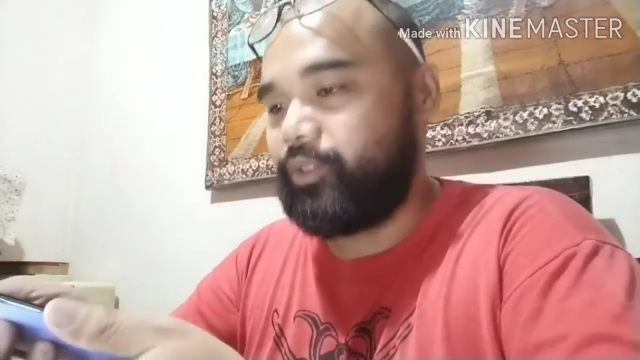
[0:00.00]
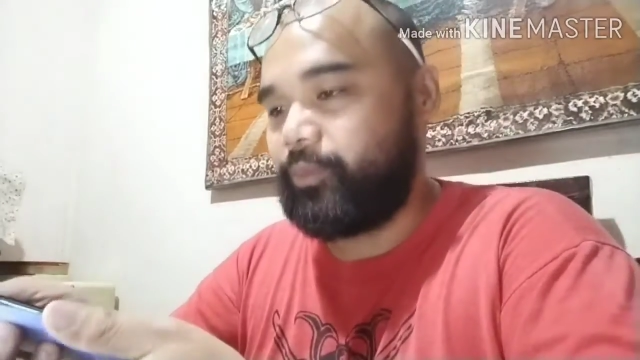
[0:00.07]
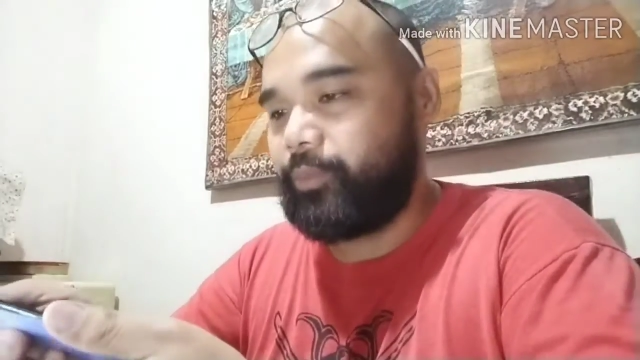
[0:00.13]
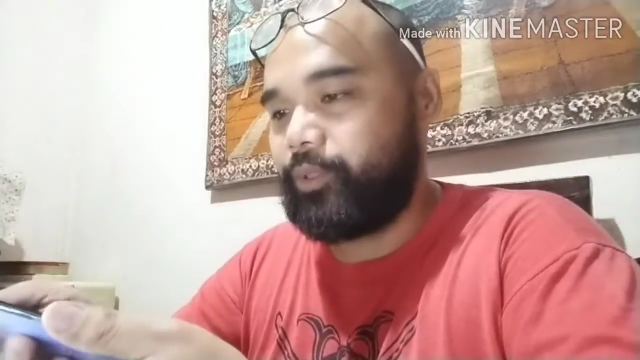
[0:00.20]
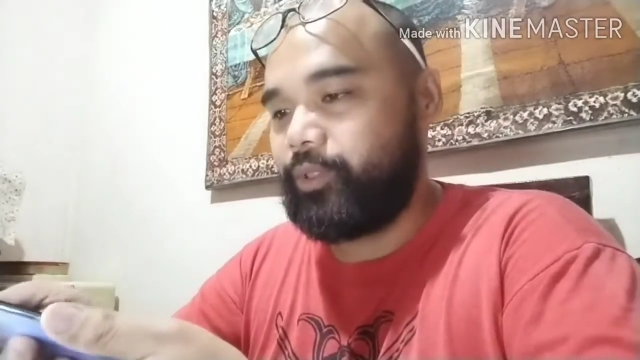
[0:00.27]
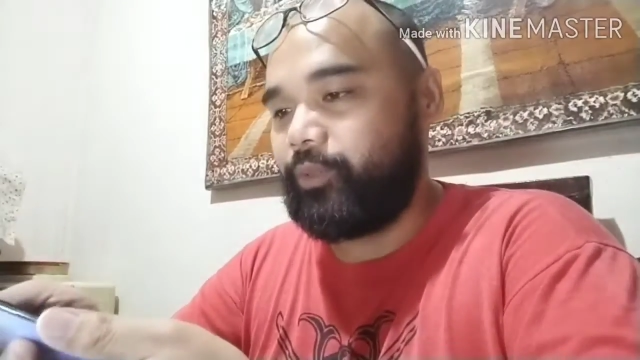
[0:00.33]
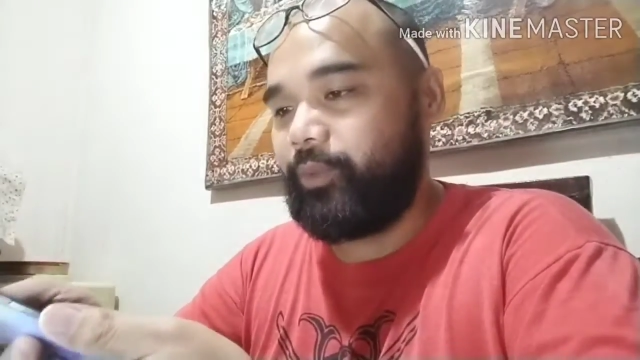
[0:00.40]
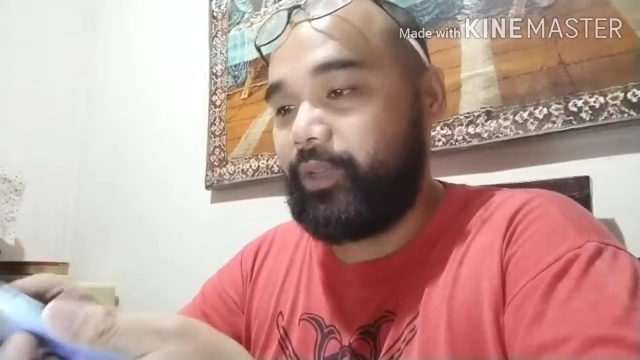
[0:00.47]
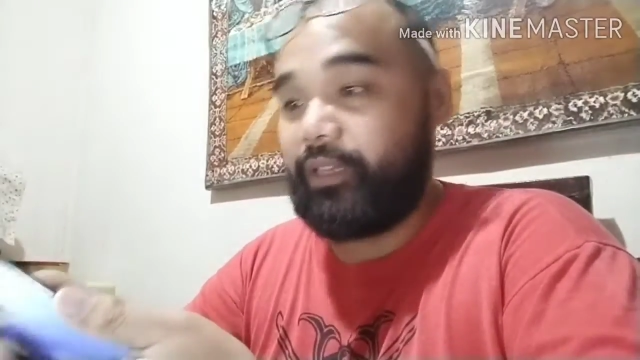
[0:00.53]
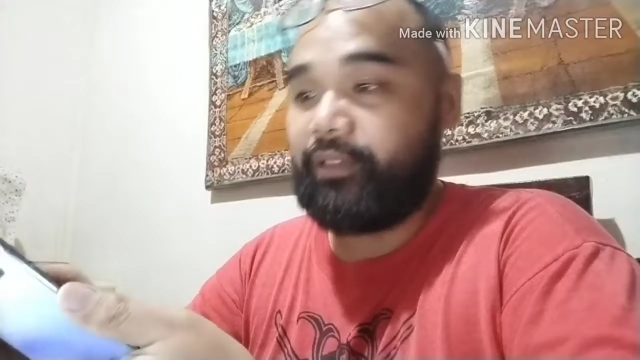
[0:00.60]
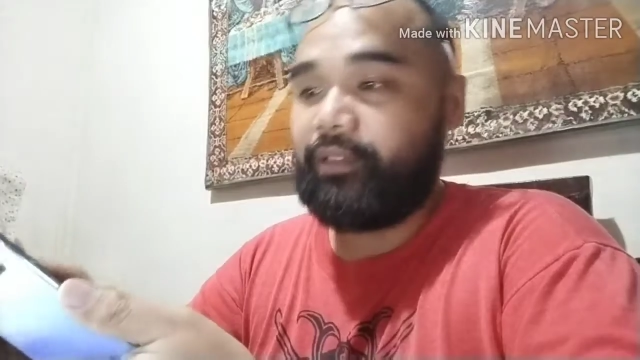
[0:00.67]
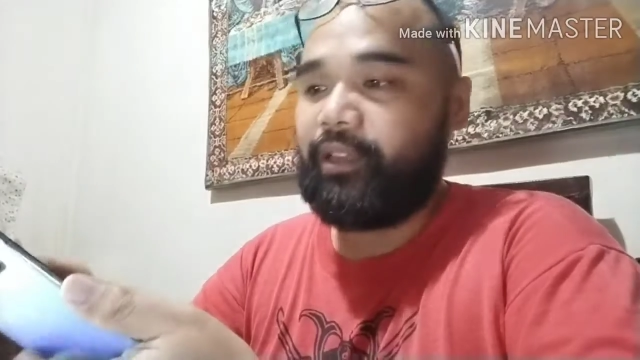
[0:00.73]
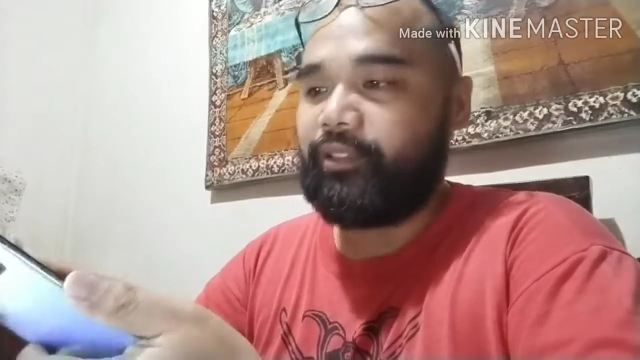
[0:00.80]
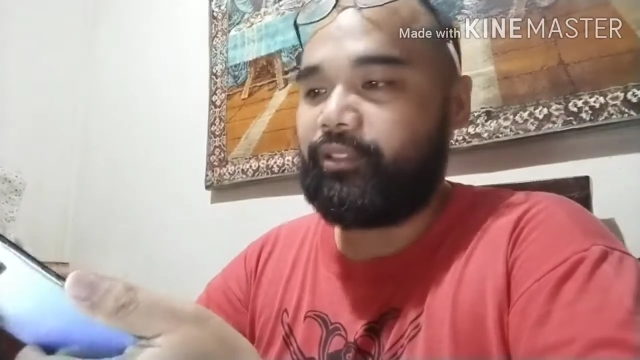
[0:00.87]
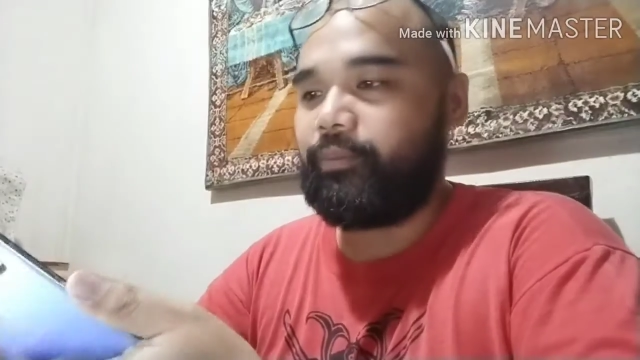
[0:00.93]
support when
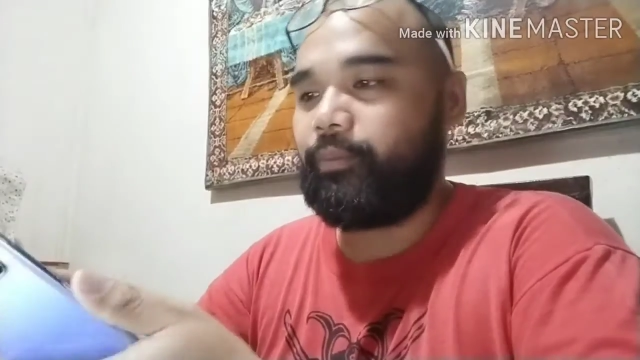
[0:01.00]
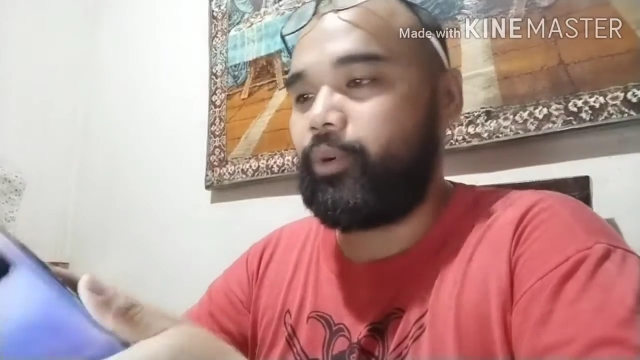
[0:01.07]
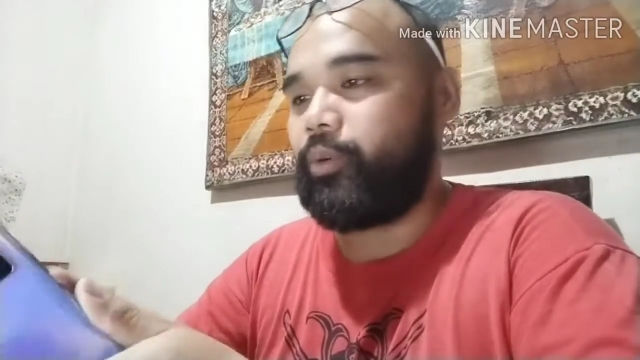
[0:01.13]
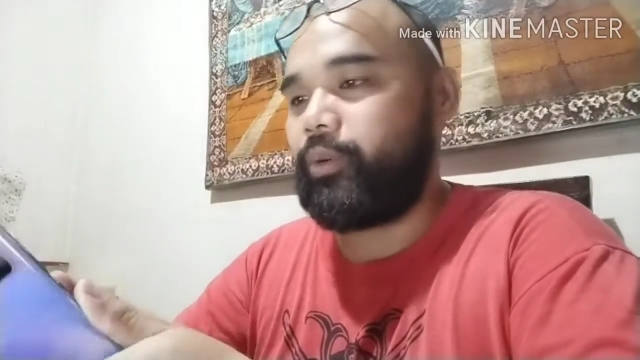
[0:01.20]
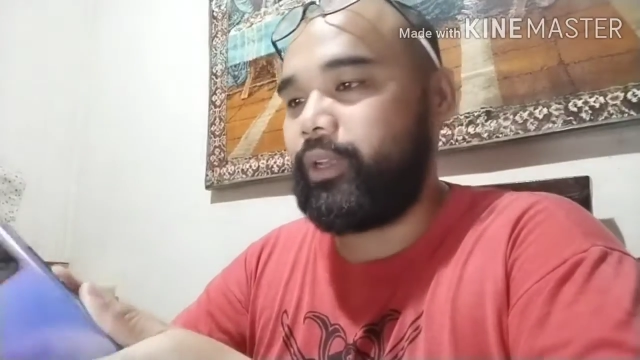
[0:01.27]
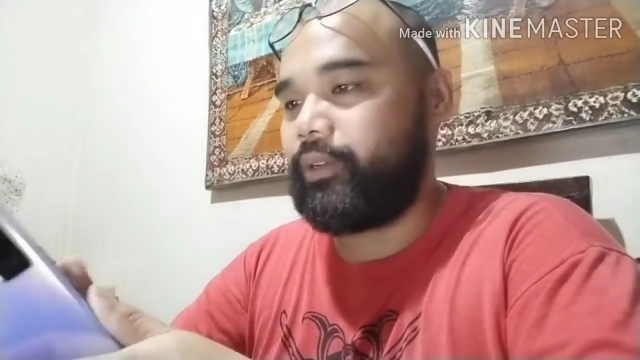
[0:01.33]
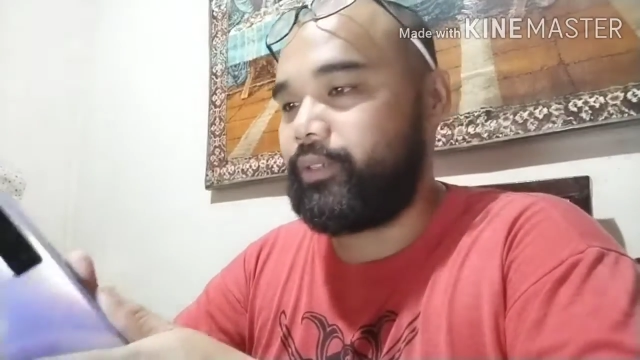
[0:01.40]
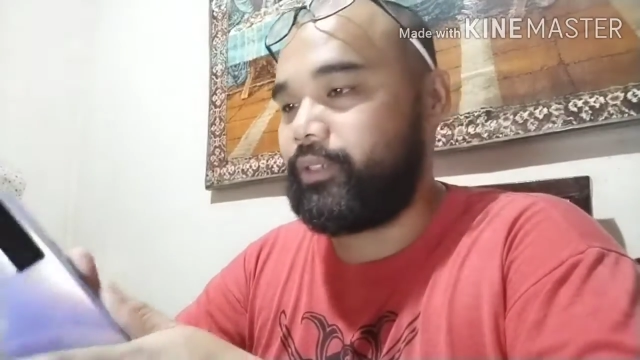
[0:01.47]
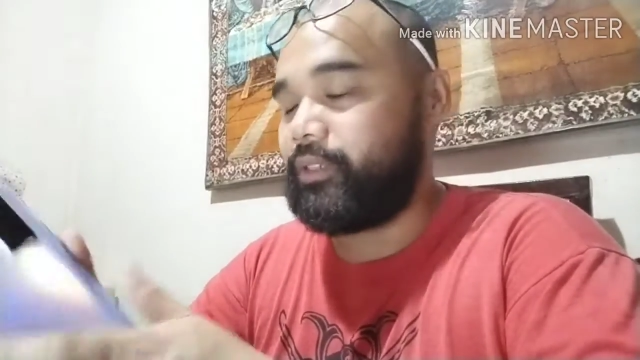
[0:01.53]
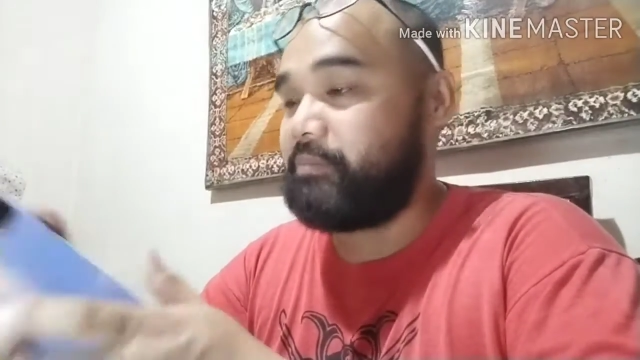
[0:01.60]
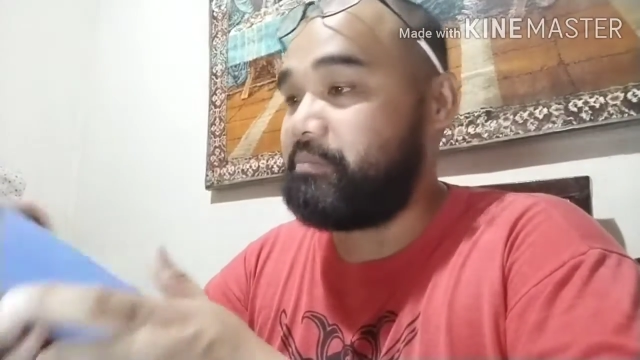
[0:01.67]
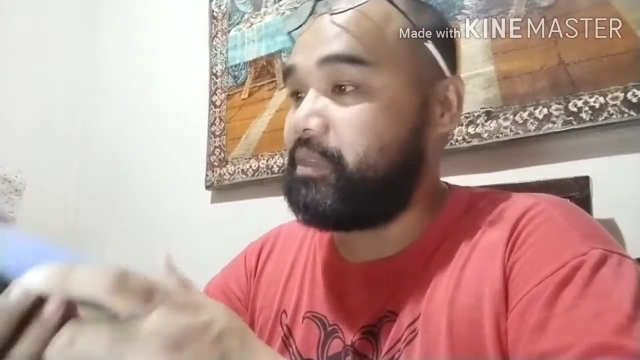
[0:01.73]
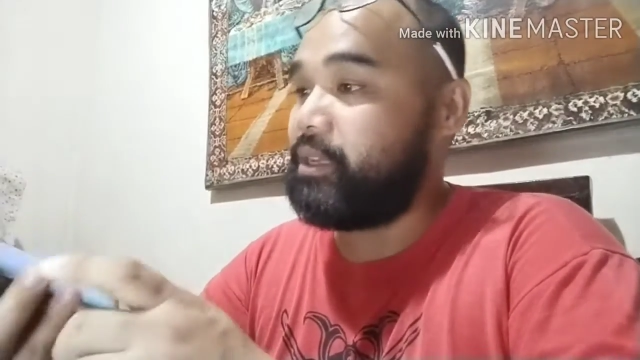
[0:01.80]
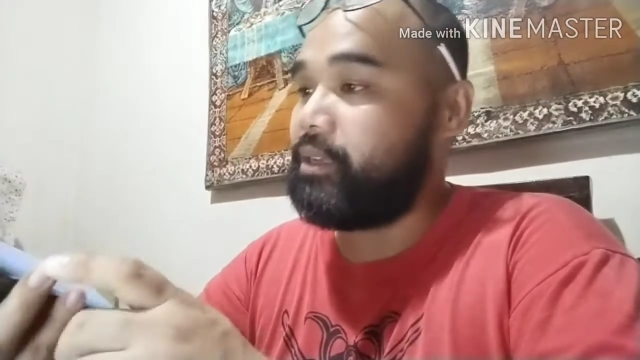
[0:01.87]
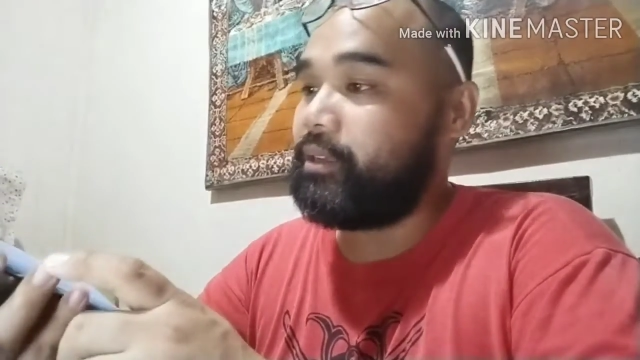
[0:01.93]
it gets broken or
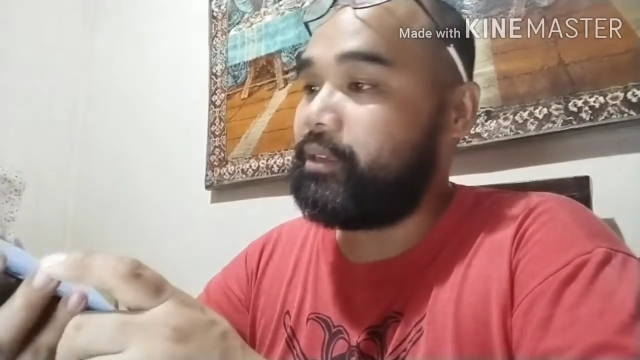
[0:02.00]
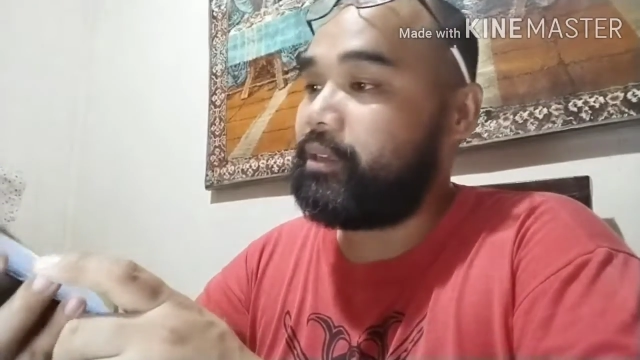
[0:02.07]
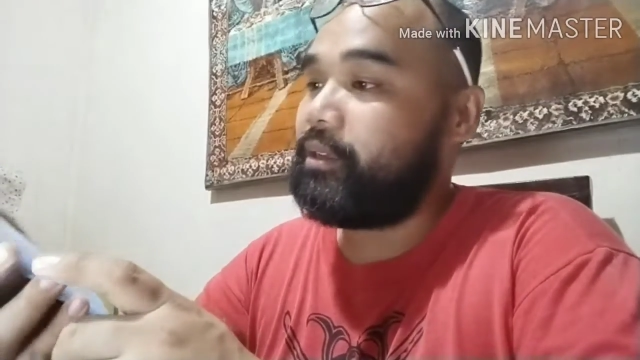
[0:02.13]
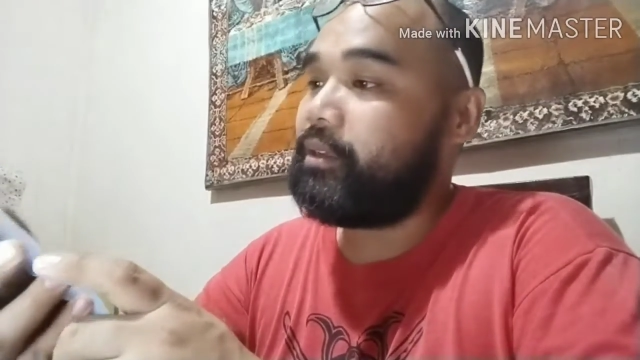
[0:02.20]
something.